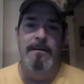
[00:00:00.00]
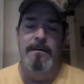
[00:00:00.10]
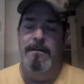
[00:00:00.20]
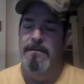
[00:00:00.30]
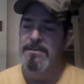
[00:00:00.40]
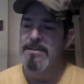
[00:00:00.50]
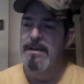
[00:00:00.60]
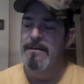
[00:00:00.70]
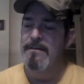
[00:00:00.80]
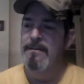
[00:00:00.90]

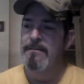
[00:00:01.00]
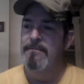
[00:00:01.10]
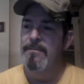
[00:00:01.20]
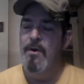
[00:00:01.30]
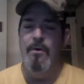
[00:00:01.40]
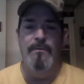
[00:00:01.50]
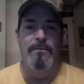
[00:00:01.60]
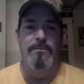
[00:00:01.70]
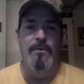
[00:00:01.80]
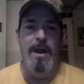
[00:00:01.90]
set
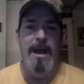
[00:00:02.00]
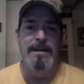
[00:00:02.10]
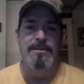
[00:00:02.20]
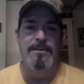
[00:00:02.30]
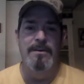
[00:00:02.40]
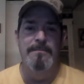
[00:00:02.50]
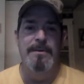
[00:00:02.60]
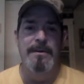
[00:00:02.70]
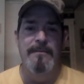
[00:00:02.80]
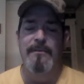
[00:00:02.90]
carnival rides
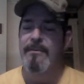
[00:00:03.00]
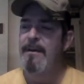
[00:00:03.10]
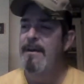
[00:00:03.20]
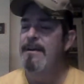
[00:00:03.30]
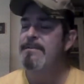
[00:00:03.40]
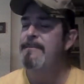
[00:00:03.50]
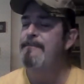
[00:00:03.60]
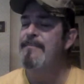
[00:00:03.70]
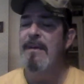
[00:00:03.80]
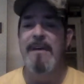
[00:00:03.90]
up and different things,
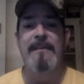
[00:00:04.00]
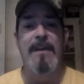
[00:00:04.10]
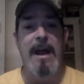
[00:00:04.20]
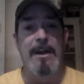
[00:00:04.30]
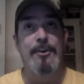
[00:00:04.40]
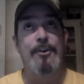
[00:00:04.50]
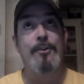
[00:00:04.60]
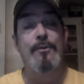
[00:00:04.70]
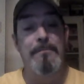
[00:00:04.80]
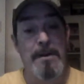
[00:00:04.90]
and they've got
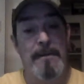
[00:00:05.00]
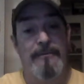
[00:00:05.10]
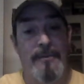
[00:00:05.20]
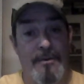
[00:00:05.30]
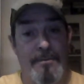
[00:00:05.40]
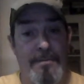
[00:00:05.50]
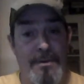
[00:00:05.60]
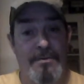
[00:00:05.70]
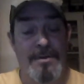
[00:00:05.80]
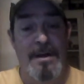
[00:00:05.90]
2 big food
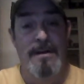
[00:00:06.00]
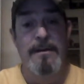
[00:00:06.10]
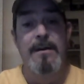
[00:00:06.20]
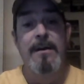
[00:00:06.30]
booths there,